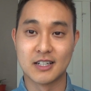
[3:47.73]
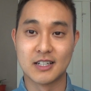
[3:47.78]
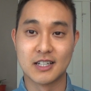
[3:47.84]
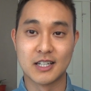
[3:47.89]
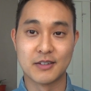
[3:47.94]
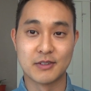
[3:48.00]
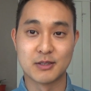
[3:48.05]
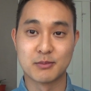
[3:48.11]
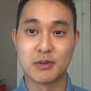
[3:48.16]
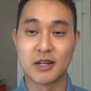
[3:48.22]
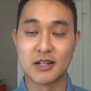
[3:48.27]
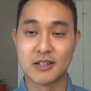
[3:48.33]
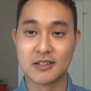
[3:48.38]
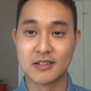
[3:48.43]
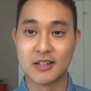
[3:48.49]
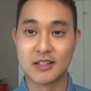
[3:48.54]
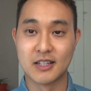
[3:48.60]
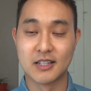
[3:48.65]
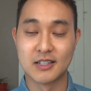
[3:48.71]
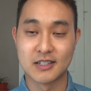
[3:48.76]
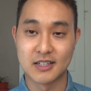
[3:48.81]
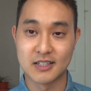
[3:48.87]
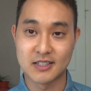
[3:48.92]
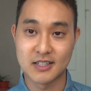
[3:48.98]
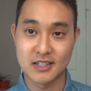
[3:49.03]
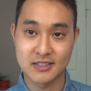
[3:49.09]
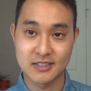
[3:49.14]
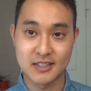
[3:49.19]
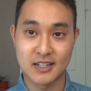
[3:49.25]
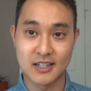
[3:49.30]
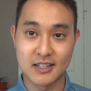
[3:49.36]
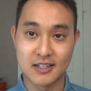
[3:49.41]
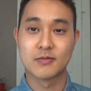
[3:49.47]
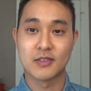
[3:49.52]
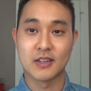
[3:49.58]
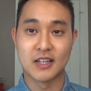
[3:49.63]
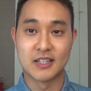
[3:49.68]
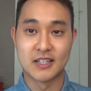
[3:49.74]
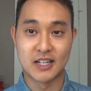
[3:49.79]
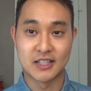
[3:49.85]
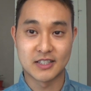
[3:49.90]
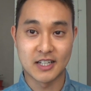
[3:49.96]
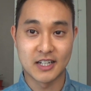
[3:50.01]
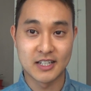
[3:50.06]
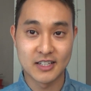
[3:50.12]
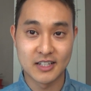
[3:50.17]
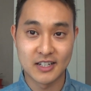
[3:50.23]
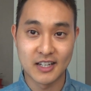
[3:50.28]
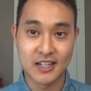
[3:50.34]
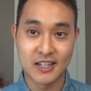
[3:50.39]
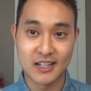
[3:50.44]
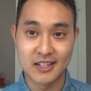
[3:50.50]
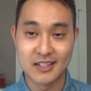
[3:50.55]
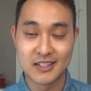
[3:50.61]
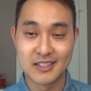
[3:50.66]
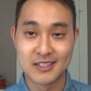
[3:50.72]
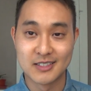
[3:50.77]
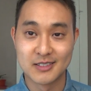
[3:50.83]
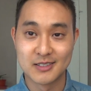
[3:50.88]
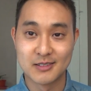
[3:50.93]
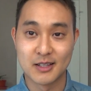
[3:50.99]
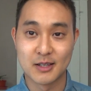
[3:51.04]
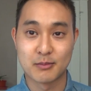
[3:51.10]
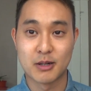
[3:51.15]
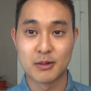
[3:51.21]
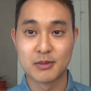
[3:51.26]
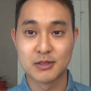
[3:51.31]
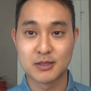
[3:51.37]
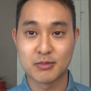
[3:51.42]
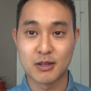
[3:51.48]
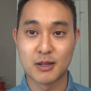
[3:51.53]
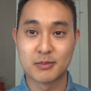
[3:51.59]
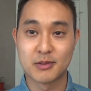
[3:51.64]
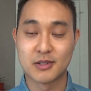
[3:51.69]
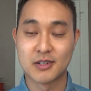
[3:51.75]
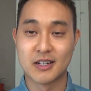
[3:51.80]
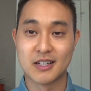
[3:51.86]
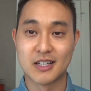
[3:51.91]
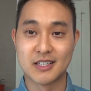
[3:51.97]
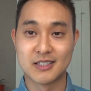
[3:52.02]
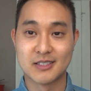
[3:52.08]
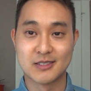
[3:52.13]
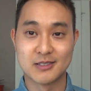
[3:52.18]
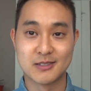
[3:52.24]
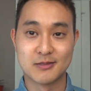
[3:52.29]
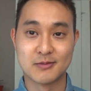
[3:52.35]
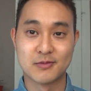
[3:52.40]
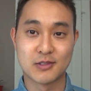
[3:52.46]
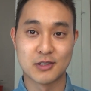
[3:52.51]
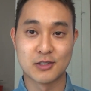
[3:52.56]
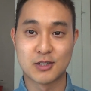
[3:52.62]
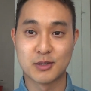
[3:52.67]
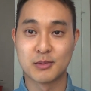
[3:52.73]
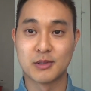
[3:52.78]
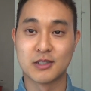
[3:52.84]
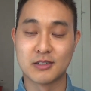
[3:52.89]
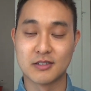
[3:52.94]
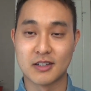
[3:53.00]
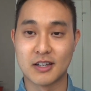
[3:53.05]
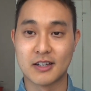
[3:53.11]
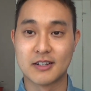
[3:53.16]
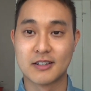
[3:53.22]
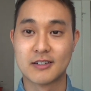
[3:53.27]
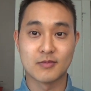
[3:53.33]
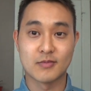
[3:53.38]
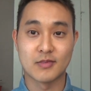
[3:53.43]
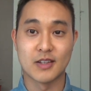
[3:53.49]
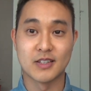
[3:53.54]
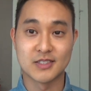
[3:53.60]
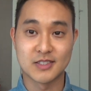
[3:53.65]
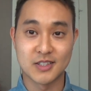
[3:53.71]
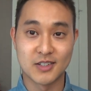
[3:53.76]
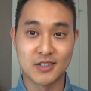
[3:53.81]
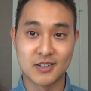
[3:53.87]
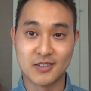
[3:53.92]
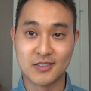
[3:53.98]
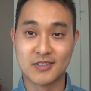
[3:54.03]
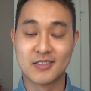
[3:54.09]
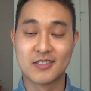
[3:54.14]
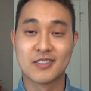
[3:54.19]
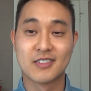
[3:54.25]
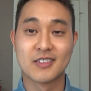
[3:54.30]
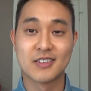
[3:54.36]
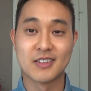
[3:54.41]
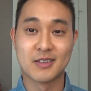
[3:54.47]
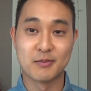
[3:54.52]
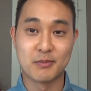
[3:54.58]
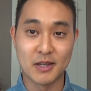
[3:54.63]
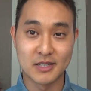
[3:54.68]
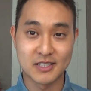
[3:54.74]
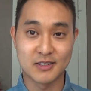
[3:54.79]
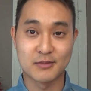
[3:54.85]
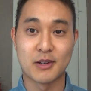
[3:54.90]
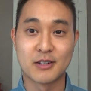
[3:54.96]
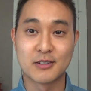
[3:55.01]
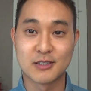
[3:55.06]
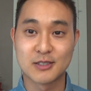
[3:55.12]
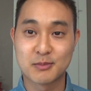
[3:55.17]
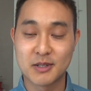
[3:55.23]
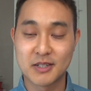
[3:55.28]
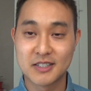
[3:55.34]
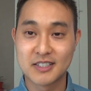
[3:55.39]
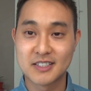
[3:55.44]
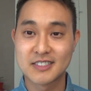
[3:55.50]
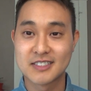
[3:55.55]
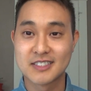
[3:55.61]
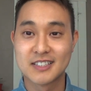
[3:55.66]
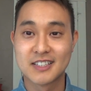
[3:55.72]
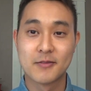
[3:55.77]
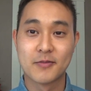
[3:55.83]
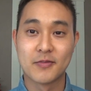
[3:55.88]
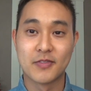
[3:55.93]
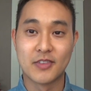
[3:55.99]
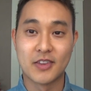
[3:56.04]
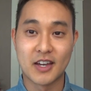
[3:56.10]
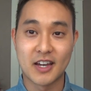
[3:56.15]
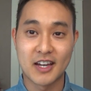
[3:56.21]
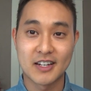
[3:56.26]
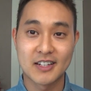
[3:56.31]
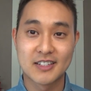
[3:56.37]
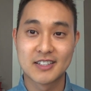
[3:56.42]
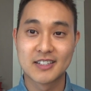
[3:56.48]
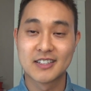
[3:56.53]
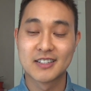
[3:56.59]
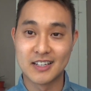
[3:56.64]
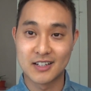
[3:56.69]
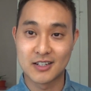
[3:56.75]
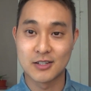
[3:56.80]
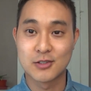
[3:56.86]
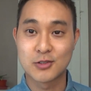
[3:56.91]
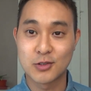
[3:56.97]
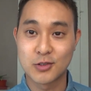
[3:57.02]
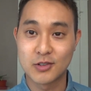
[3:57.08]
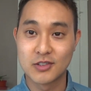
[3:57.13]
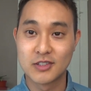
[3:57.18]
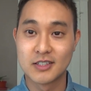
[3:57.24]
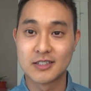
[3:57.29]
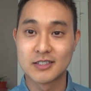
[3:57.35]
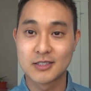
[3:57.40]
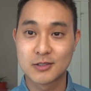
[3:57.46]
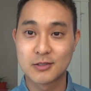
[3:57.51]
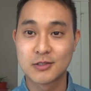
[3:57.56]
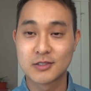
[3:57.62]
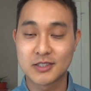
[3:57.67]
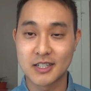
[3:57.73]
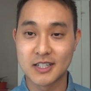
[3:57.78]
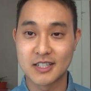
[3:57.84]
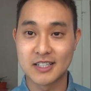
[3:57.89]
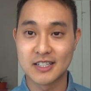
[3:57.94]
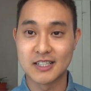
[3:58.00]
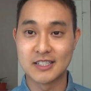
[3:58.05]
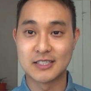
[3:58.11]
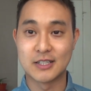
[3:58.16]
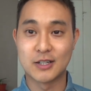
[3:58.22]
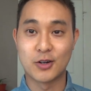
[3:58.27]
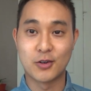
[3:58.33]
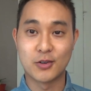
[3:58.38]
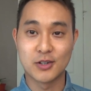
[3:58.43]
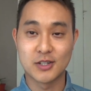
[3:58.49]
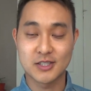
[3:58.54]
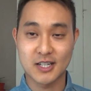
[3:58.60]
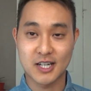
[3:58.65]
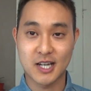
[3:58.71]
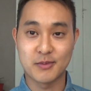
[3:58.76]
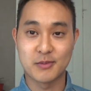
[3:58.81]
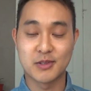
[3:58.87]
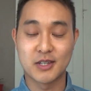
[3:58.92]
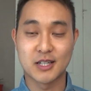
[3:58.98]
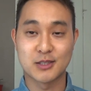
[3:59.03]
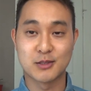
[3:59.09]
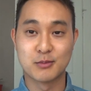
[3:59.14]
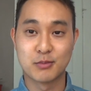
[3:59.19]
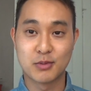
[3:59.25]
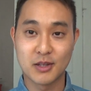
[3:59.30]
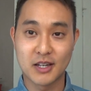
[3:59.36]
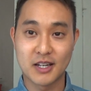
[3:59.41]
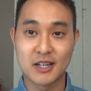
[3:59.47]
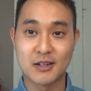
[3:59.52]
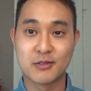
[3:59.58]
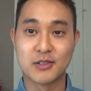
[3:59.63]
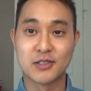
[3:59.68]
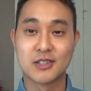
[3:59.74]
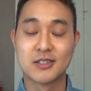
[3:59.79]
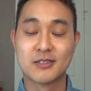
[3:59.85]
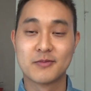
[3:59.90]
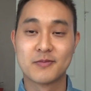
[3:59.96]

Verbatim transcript: if it's better, and then they're going to test that, and then at the end of the day he'll like publish a paper, and then you'll contribute to that. And so based off my own experience, that controlled school setting is the only time you get to play with